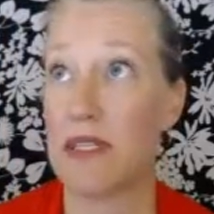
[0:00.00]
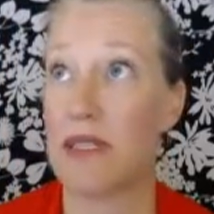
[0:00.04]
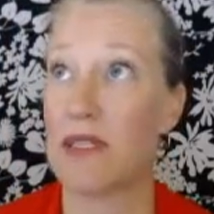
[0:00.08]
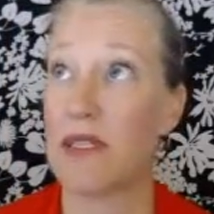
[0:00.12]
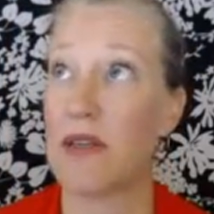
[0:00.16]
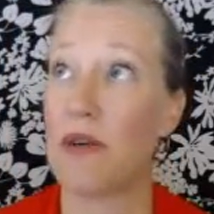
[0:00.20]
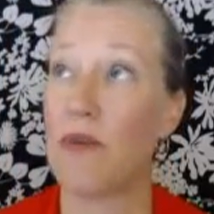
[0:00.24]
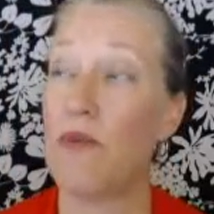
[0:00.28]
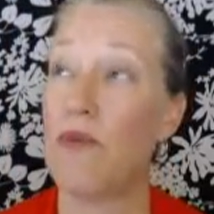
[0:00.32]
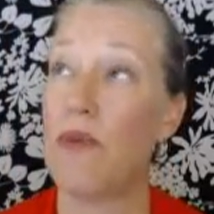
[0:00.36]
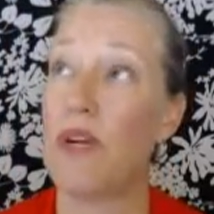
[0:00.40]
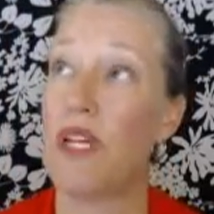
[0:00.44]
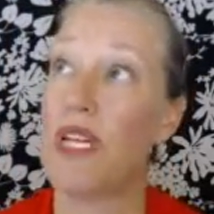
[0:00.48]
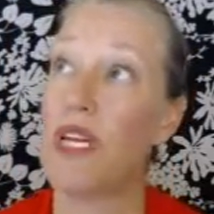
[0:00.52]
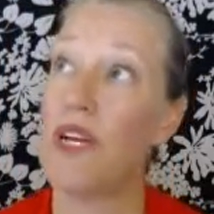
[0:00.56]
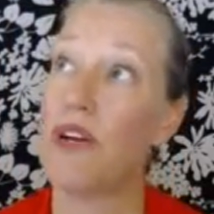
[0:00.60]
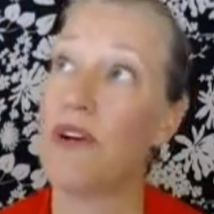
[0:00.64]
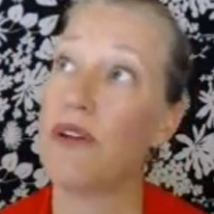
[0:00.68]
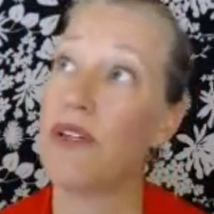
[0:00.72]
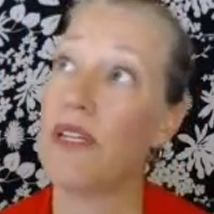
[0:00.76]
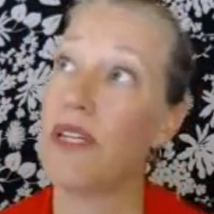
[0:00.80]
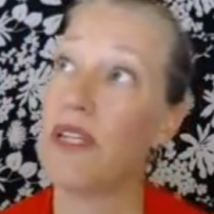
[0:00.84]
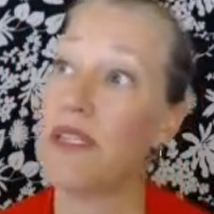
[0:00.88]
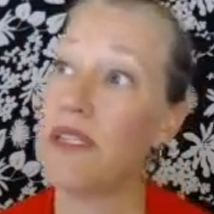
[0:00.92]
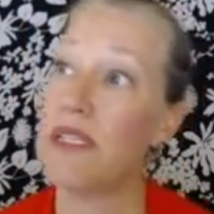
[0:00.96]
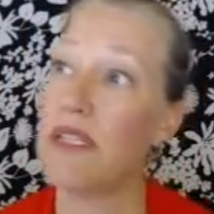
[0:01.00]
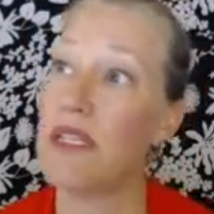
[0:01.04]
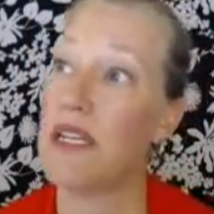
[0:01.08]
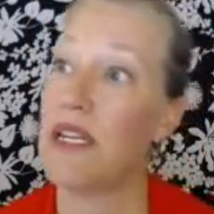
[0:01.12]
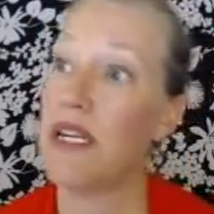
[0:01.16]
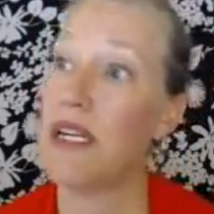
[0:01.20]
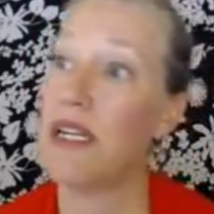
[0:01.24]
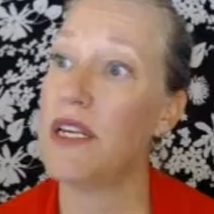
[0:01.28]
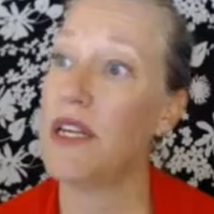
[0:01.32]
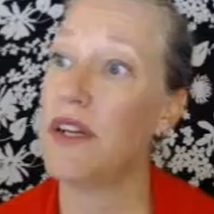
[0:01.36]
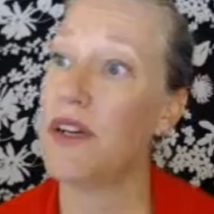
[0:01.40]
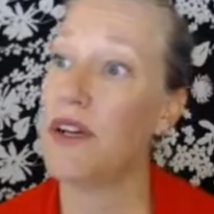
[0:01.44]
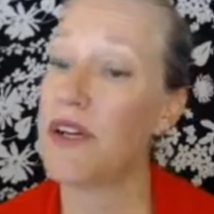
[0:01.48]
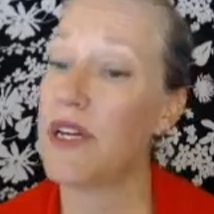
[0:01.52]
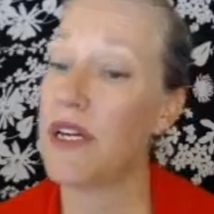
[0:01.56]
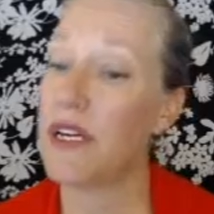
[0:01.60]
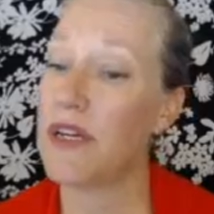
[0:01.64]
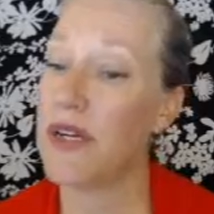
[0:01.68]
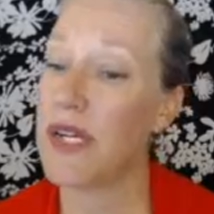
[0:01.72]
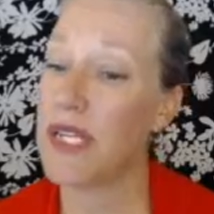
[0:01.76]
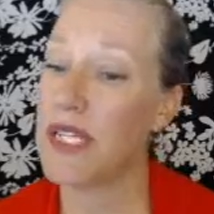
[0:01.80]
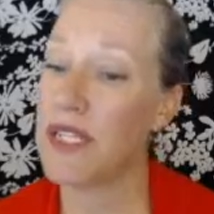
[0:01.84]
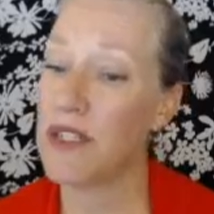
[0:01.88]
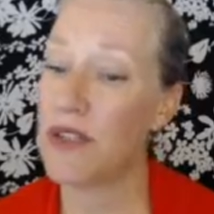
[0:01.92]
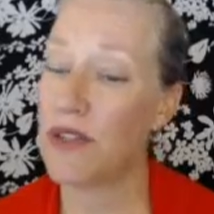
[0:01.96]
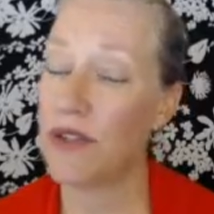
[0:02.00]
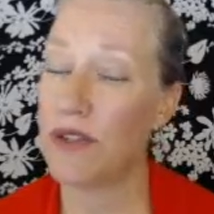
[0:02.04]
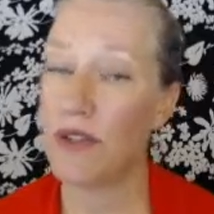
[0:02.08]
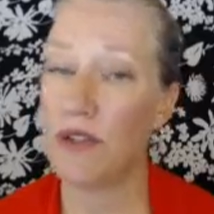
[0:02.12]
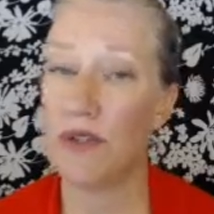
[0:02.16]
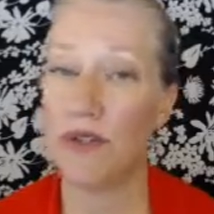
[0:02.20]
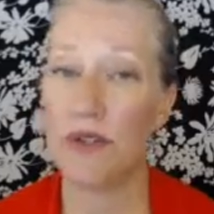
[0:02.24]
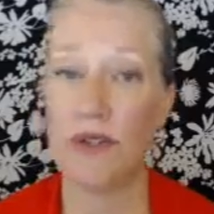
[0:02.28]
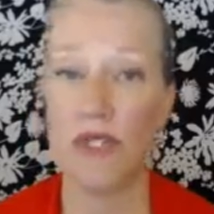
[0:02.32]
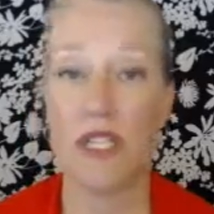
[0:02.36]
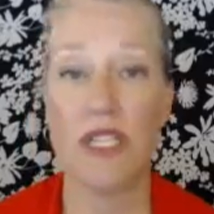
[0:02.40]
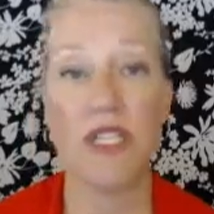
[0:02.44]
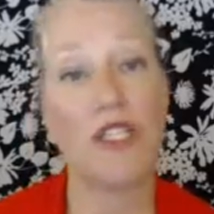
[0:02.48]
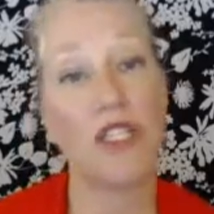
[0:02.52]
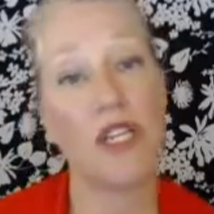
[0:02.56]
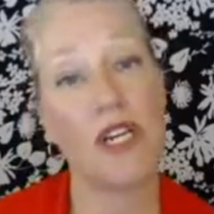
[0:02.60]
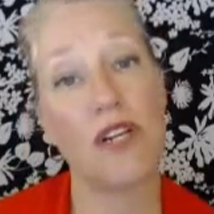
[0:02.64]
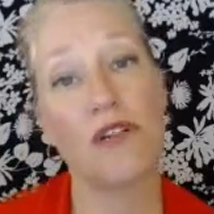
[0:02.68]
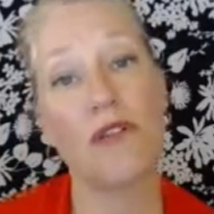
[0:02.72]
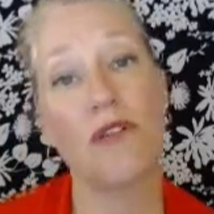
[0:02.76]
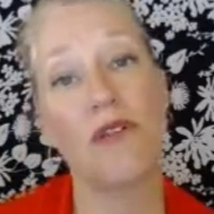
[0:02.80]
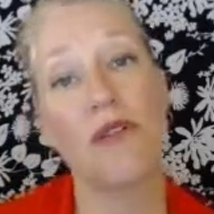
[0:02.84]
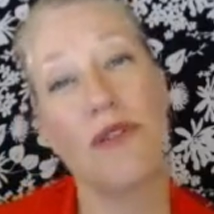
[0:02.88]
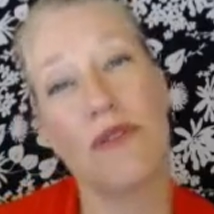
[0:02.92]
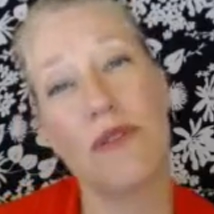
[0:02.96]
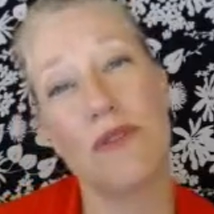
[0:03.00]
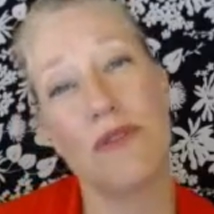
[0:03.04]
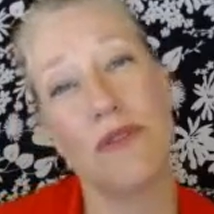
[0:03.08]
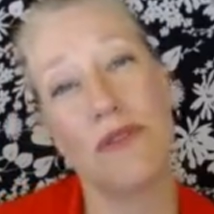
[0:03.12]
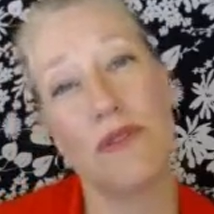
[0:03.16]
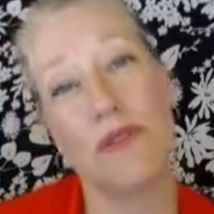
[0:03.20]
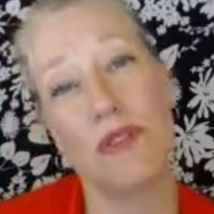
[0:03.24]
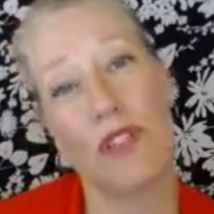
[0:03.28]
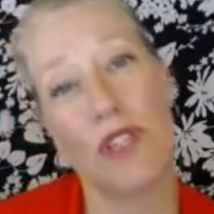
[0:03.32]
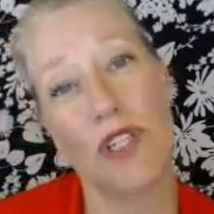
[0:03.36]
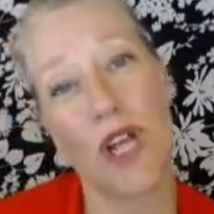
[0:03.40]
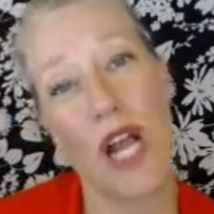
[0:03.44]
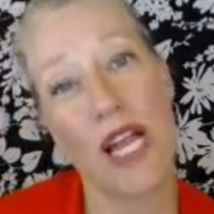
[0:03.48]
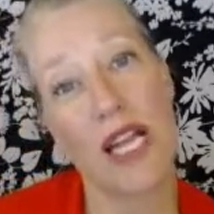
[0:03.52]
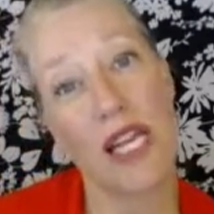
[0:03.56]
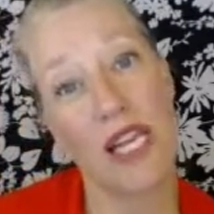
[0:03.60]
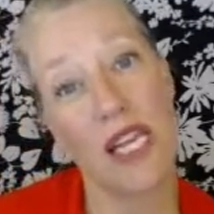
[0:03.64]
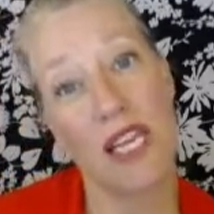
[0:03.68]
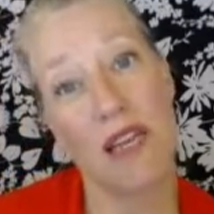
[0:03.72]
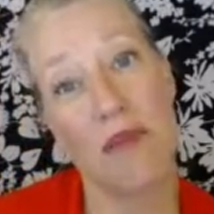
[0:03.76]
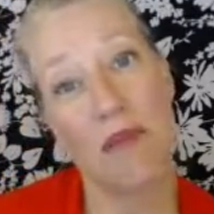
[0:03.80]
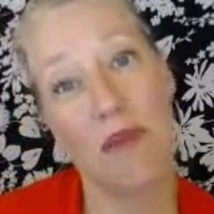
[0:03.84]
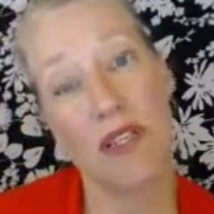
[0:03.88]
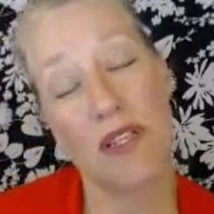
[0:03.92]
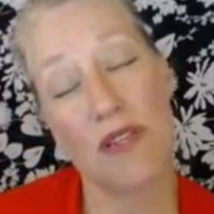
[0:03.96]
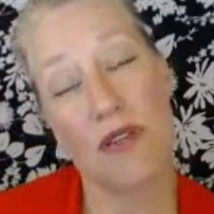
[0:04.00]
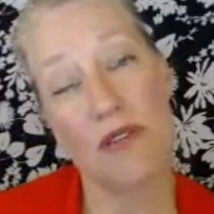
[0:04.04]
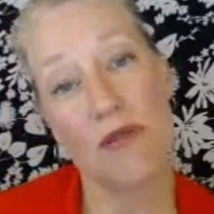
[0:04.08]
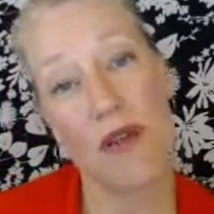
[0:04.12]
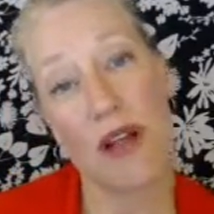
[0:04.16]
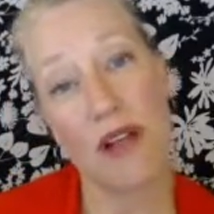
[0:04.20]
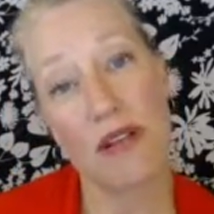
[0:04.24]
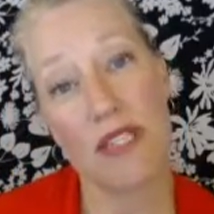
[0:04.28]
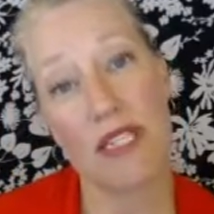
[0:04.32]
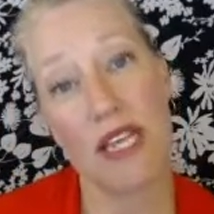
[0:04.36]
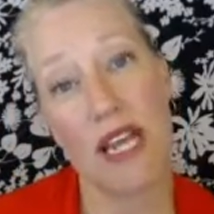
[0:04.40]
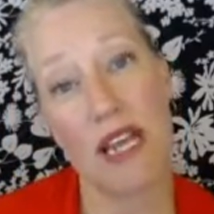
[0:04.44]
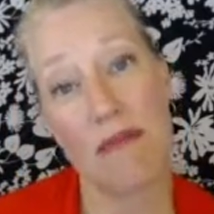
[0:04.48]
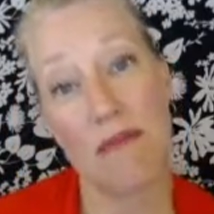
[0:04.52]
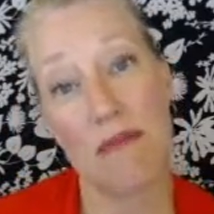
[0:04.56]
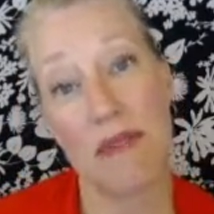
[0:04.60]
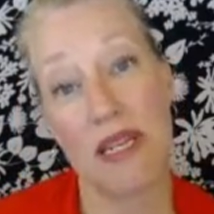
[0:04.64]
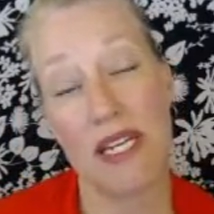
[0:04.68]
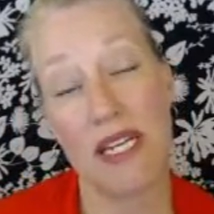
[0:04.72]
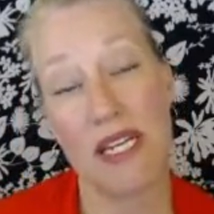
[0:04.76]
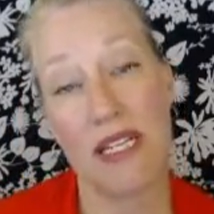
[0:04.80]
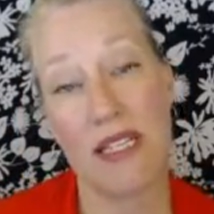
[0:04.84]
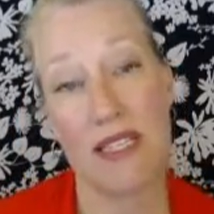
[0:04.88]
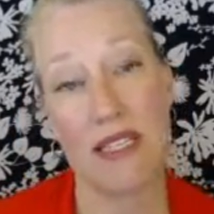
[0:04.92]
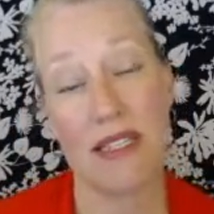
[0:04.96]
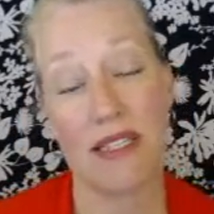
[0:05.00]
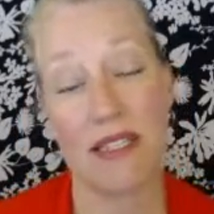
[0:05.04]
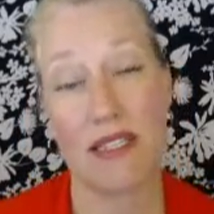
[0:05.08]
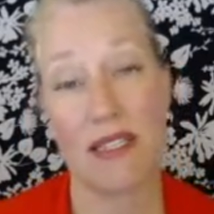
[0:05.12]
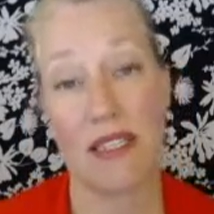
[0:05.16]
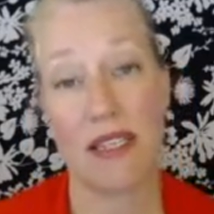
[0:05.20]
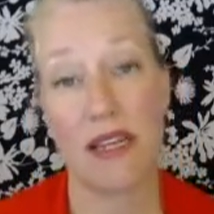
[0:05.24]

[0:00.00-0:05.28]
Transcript: So when you're listening, you're going to, in general, try to keep it to around 10 minutes.